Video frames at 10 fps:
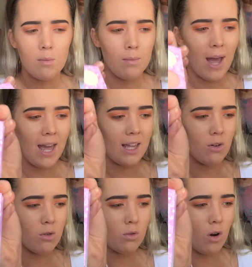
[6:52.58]

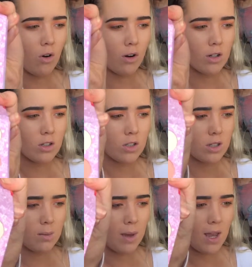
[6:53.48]
pale orange
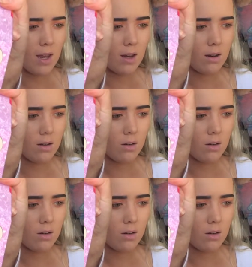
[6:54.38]
in the pan.